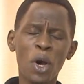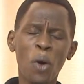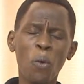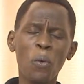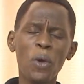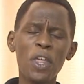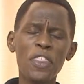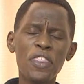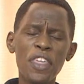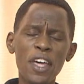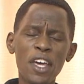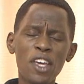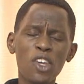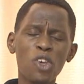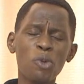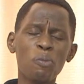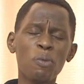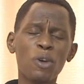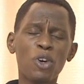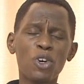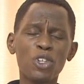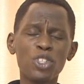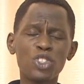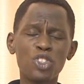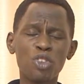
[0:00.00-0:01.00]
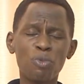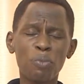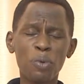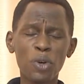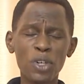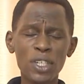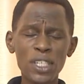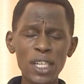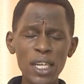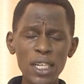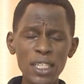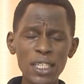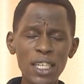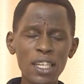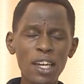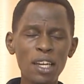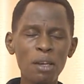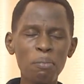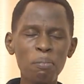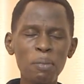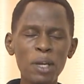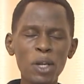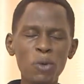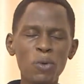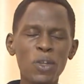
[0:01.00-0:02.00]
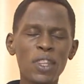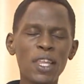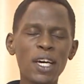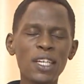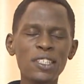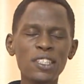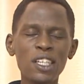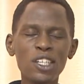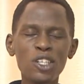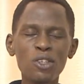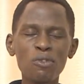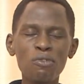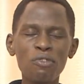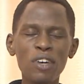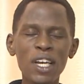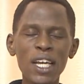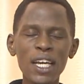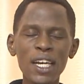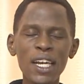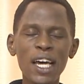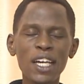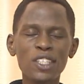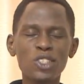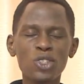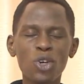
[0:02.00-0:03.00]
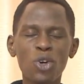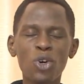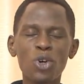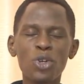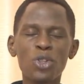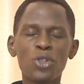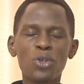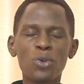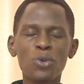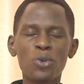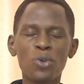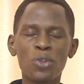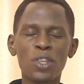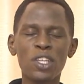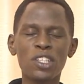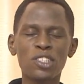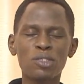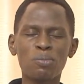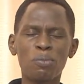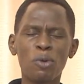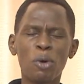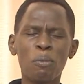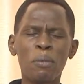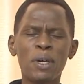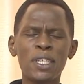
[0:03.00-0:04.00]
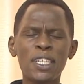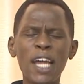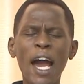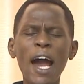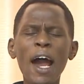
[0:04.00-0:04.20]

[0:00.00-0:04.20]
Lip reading: We thank you because you've protected and been with us, and you've led us all through to this moment.